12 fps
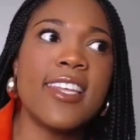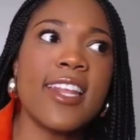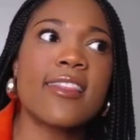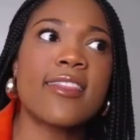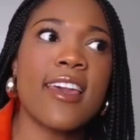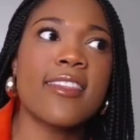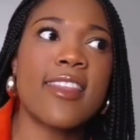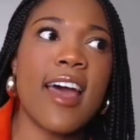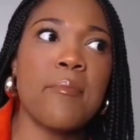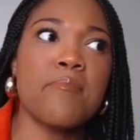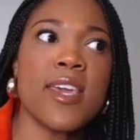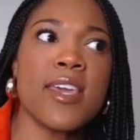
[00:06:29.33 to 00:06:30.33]
think
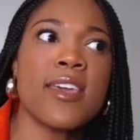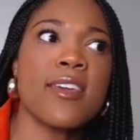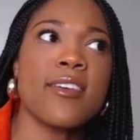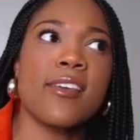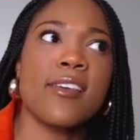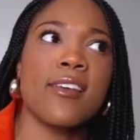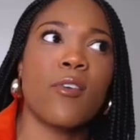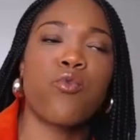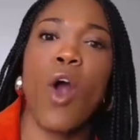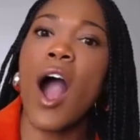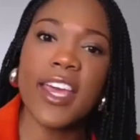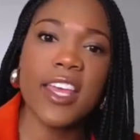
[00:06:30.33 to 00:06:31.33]
that me
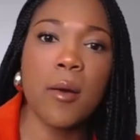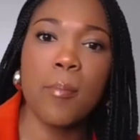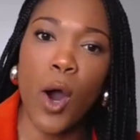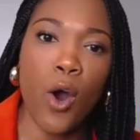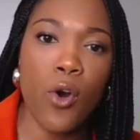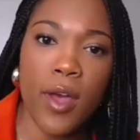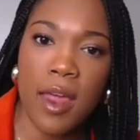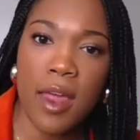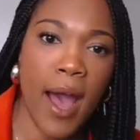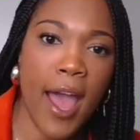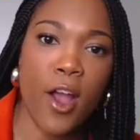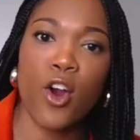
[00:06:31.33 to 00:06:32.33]
rocking the boat
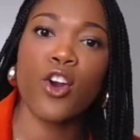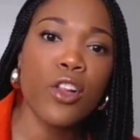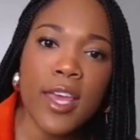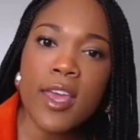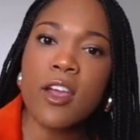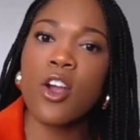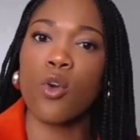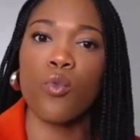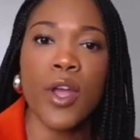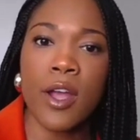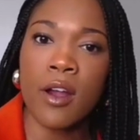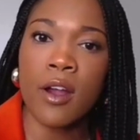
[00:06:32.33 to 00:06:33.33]
in my early
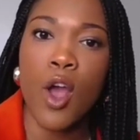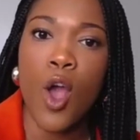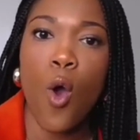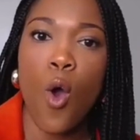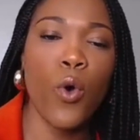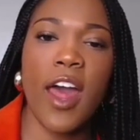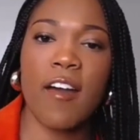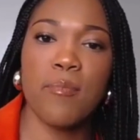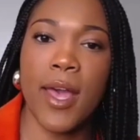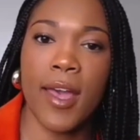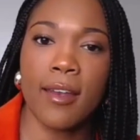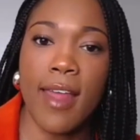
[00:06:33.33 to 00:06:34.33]
career would
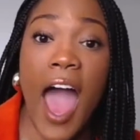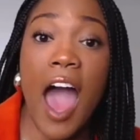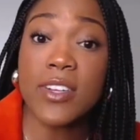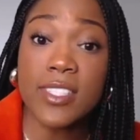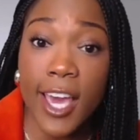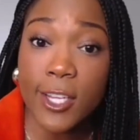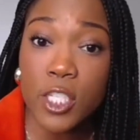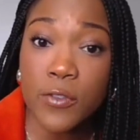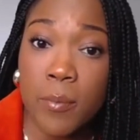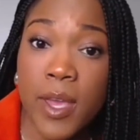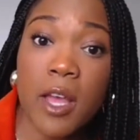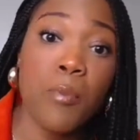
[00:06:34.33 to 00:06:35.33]
have been
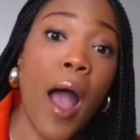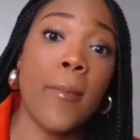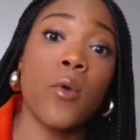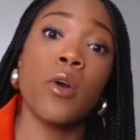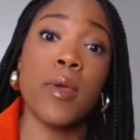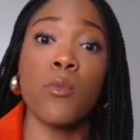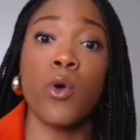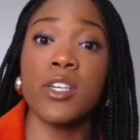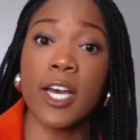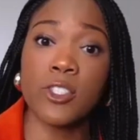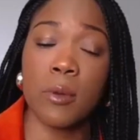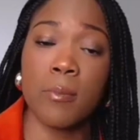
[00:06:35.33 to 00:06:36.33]
advantageous for me. It probably would be
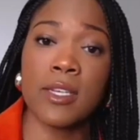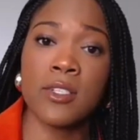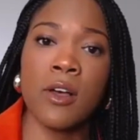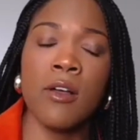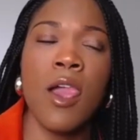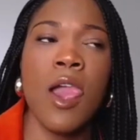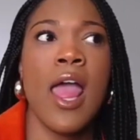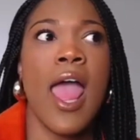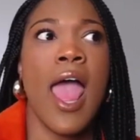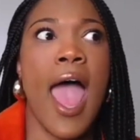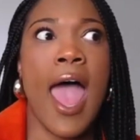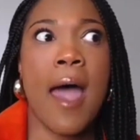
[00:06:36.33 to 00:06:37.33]
more detrimental.
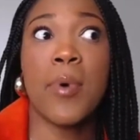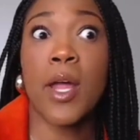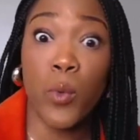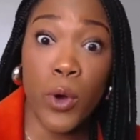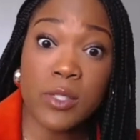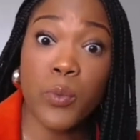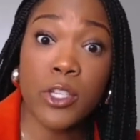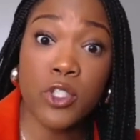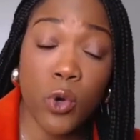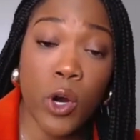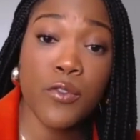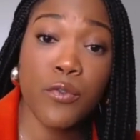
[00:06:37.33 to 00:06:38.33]
But it was
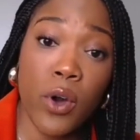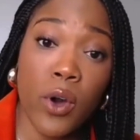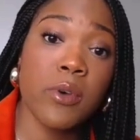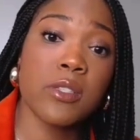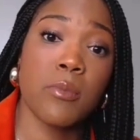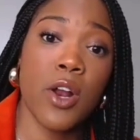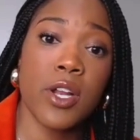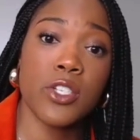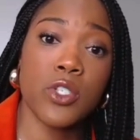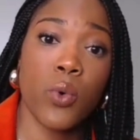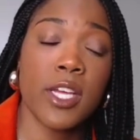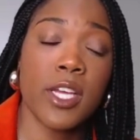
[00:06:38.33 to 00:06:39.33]
when George Floyd was
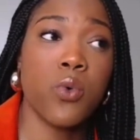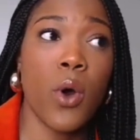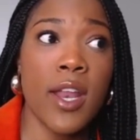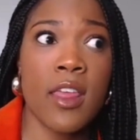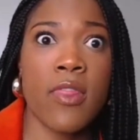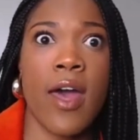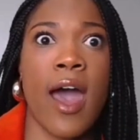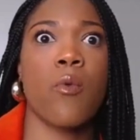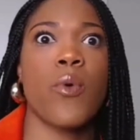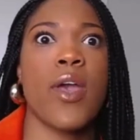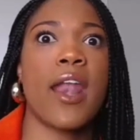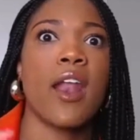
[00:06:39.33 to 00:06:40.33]
murdered in 2020
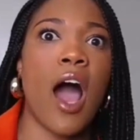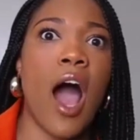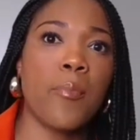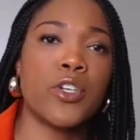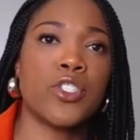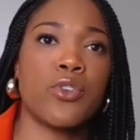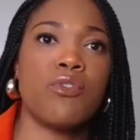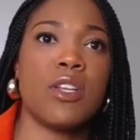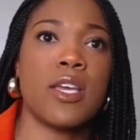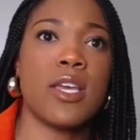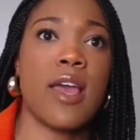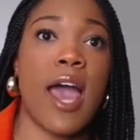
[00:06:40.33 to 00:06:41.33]
that we had an
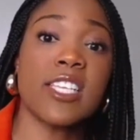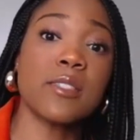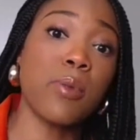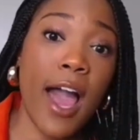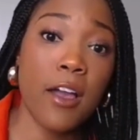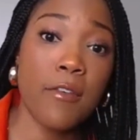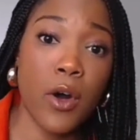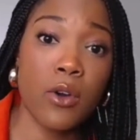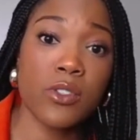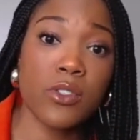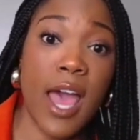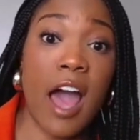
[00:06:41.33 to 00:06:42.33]
opportunity as Black
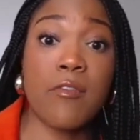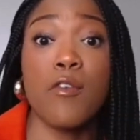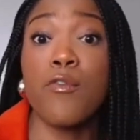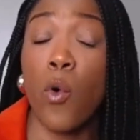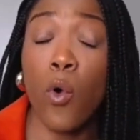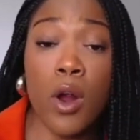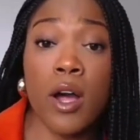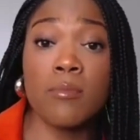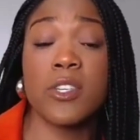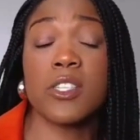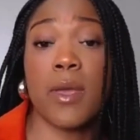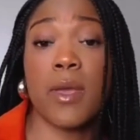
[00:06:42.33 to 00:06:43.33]
folks to have a
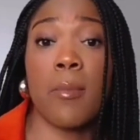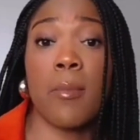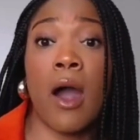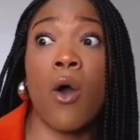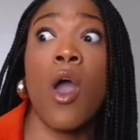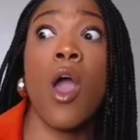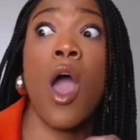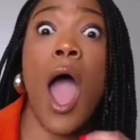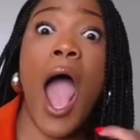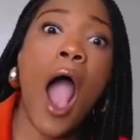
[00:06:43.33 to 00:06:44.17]
forum to speak about